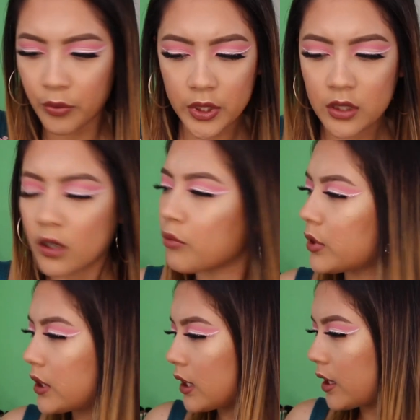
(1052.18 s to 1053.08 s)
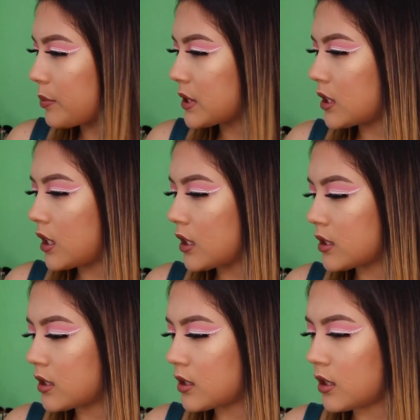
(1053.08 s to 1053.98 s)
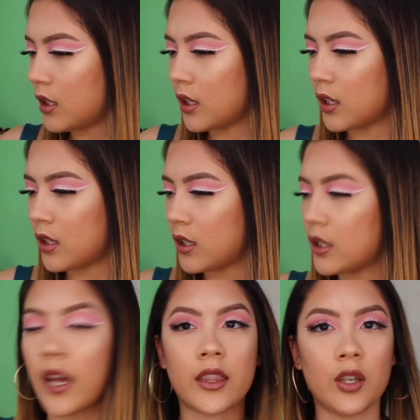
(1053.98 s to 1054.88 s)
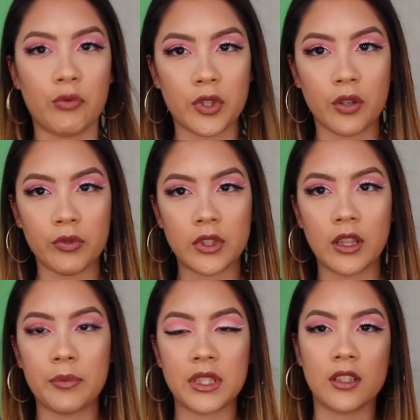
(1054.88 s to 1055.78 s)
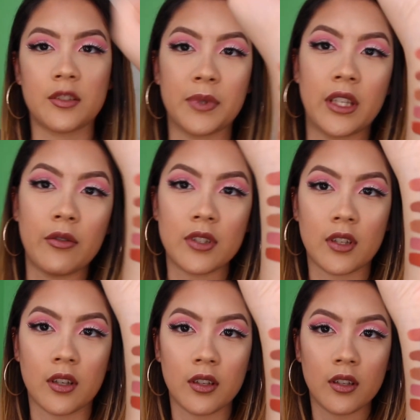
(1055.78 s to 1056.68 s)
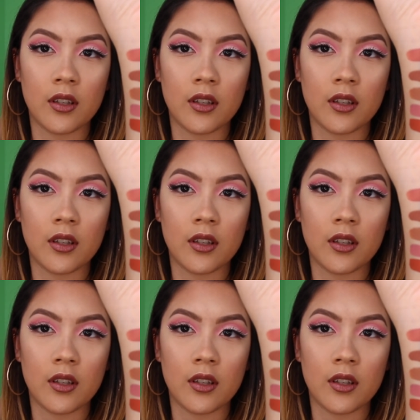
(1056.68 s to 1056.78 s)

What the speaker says: Are we done with the lipsticks? Yeah, I think we're done with the lipsticks, but that was a